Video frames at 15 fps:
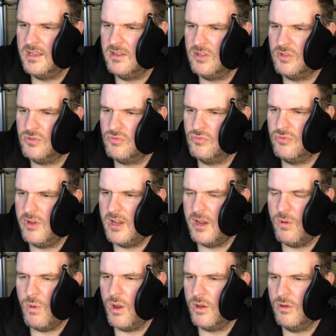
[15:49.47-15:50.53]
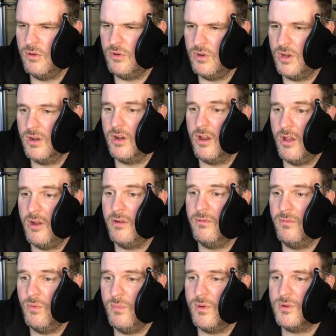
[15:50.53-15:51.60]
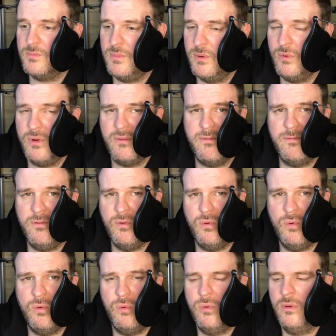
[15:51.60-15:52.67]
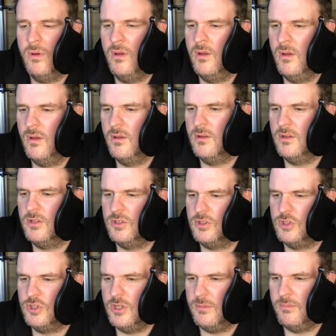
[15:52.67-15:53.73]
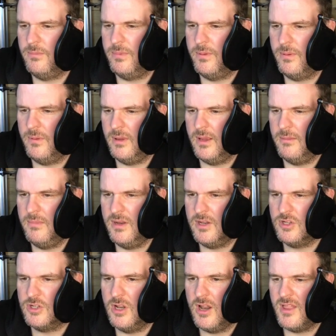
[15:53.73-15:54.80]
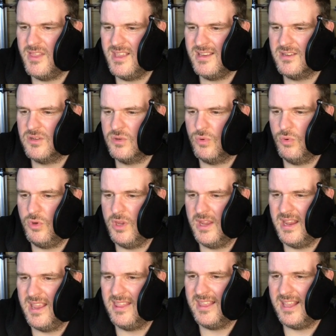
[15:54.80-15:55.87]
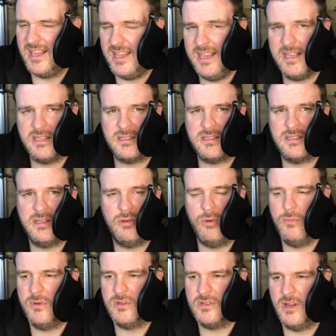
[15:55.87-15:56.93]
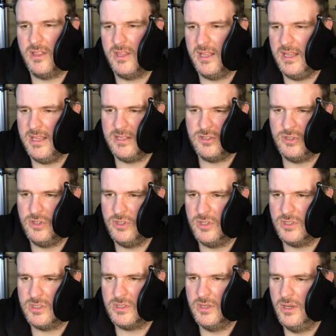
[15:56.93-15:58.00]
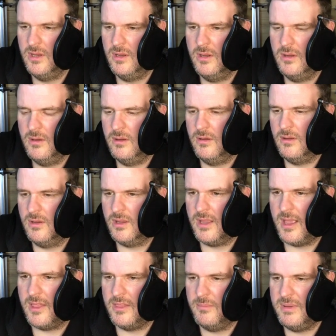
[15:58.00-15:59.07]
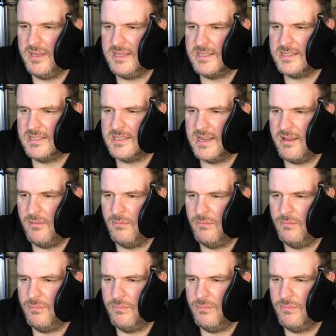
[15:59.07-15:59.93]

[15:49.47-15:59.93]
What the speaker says: It's really quite good. You can kind of almost build a full ship in miniature like this, or you can get the kits, almost like the kits you just cut the pieces out and